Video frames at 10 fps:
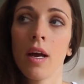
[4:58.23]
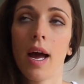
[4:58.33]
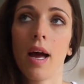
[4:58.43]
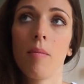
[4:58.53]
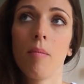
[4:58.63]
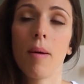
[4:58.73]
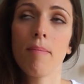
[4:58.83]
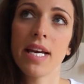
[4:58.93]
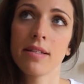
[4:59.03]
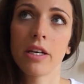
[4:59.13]
And
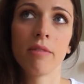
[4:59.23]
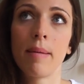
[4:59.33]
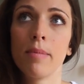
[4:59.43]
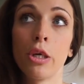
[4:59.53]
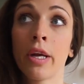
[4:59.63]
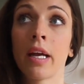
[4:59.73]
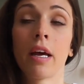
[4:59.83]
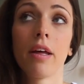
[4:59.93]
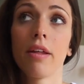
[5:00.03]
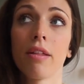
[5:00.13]
Pete said he remembered looking
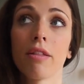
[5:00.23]
at